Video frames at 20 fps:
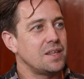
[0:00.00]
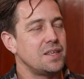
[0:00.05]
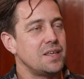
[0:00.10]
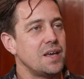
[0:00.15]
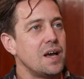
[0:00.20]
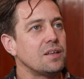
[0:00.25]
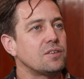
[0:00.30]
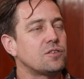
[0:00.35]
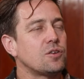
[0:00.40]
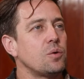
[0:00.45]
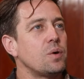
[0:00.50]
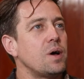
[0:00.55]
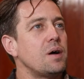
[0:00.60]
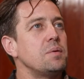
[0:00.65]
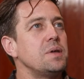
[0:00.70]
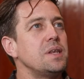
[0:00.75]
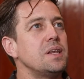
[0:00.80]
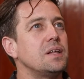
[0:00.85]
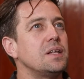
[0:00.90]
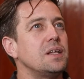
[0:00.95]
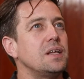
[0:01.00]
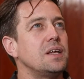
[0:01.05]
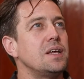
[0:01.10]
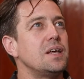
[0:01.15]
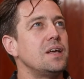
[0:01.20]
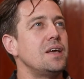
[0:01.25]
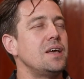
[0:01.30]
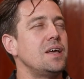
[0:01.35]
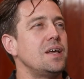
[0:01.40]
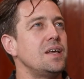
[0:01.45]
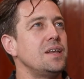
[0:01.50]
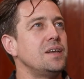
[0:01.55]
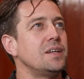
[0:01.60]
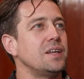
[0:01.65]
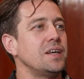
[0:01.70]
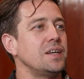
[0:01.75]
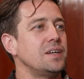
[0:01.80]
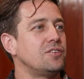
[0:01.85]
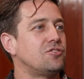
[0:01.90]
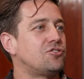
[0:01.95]
Yeah, so I mean, in
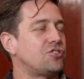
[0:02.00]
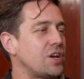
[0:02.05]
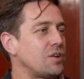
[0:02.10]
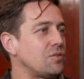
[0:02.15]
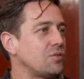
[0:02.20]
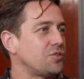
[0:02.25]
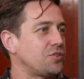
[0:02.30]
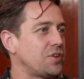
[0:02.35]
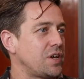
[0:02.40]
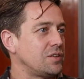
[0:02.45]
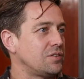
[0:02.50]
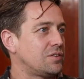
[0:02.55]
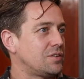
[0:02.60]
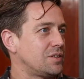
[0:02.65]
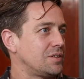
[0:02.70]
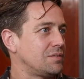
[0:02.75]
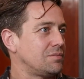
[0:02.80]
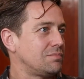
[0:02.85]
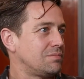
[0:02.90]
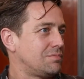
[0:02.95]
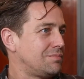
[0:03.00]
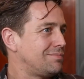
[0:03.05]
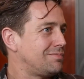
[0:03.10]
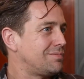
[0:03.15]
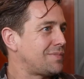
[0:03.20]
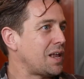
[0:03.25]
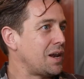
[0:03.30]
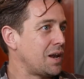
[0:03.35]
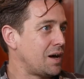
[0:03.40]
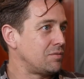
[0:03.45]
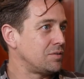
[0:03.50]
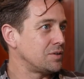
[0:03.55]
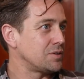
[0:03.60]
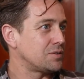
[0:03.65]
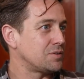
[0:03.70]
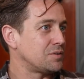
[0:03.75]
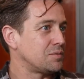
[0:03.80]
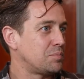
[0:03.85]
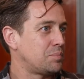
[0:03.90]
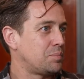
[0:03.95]
a general sense, they love
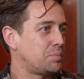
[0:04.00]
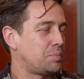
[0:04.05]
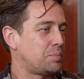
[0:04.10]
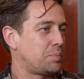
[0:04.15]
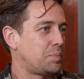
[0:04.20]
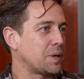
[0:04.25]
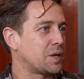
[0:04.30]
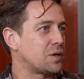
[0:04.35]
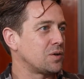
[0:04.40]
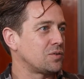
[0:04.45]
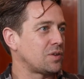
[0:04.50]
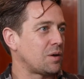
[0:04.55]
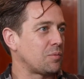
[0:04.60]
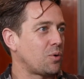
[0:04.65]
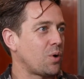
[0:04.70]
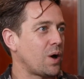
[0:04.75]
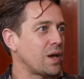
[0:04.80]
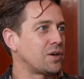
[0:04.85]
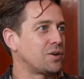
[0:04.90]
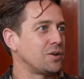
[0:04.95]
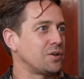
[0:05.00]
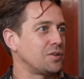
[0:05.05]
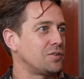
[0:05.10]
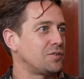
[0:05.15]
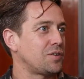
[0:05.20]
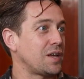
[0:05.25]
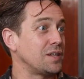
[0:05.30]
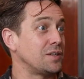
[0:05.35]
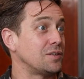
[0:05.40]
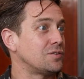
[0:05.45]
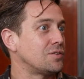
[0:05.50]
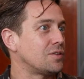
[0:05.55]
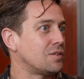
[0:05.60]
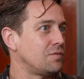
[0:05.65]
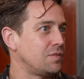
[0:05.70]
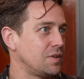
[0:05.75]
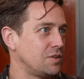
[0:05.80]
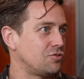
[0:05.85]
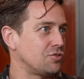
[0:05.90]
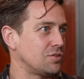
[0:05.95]
it, because I'm quite good at saying this is the
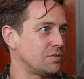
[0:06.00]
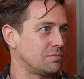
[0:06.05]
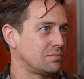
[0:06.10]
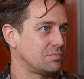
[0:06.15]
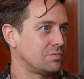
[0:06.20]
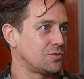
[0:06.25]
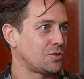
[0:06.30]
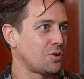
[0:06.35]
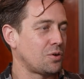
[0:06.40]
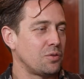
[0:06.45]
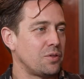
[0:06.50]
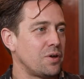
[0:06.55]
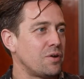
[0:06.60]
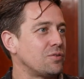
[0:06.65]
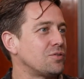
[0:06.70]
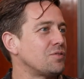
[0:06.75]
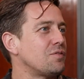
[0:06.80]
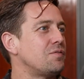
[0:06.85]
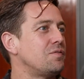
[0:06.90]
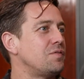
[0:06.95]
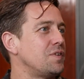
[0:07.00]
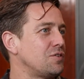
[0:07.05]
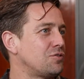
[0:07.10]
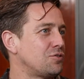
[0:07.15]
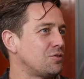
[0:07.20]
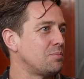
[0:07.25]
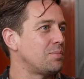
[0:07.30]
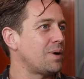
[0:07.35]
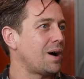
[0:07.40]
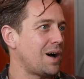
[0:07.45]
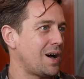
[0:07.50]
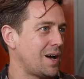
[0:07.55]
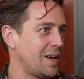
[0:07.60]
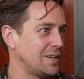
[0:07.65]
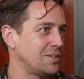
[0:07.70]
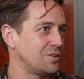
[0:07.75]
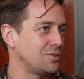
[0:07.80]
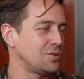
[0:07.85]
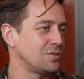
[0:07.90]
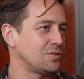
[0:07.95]
vision. So there is a vision
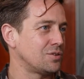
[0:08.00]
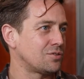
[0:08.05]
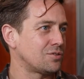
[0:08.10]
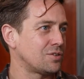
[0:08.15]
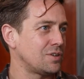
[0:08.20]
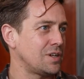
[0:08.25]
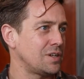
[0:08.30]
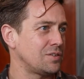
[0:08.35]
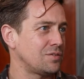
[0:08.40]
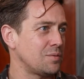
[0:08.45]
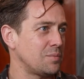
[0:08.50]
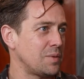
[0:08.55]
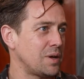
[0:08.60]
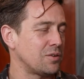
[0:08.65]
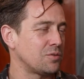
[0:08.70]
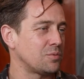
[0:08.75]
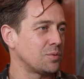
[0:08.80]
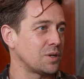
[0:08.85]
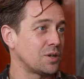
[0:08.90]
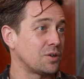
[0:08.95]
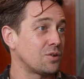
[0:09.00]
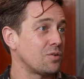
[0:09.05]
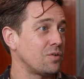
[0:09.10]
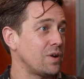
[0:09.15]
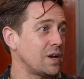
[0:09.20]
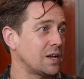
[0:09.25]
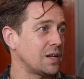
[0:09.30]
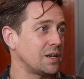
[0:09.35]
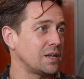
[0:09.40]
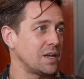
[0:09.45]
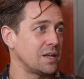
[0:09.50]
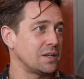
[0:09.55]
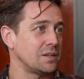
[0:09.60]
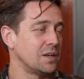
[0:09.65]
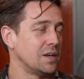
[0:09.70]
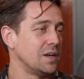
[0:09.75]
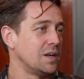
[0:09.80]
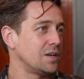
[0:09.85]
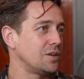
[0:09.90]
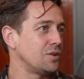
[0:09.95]
behind doing digital asset management correctly. And
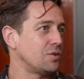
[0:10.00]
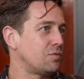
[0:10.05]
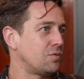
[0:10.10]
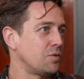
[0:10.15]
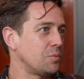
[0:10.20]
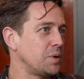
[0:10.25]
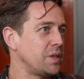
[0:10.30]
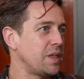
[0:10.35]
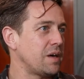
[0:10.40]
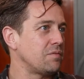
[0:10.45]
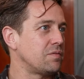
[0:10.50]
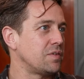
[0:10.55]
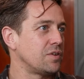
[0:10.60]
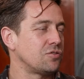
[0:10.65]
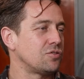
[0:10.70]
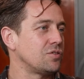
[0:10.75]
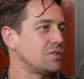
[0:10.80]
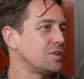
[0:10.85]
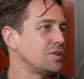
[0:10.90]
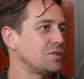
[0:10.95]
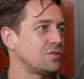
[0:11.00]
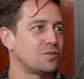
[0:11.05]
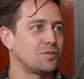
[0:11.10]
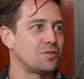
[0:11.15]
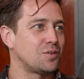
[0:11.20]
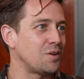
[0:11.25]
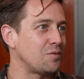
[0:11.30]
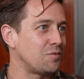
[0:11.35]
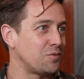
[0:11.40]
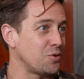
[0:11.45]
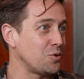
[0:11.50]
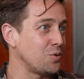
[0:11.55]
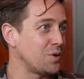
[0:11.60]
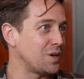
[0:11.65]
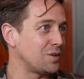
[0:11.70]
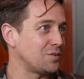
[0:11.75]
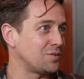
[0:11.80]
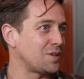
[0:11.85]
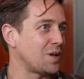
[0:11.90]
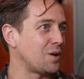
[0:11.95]
you know, for me, that vision is a few
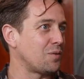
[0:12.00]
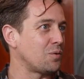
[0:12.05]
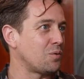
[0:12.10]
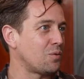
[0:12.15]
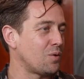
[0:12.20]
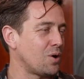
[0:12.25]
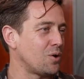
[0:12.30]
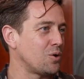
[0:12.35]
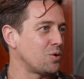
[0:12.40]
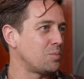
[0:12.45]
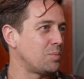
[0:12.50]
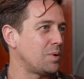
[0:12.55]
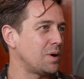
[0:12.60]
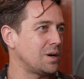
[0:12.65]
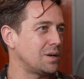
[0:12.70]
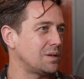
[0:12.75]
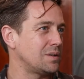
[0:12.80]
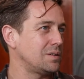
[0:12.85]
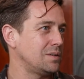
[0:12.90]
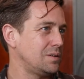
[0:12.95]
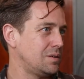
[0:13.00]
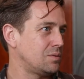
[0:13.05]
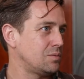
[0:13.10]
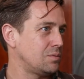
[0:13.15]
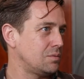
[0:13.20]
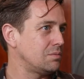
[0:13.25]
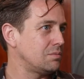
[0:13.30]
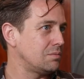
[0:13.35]
years down the road, but you know,